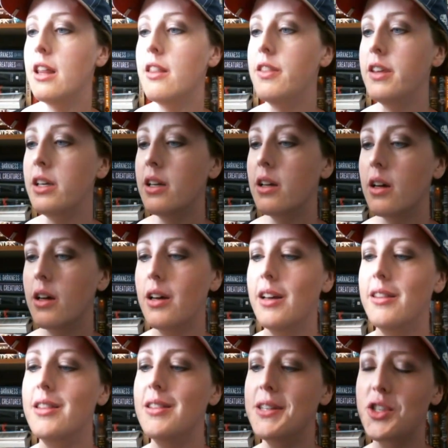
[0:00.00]
The
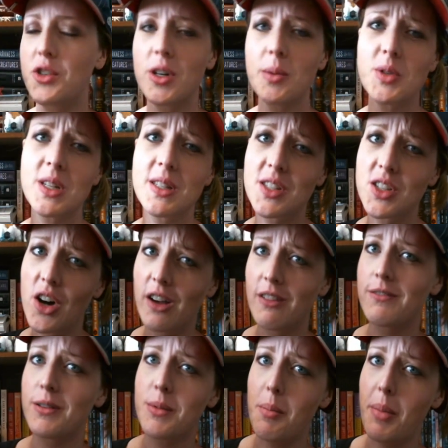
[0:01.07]
description's gone
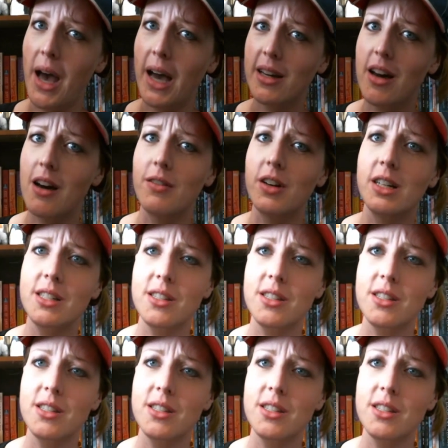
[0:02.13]
from the back cover,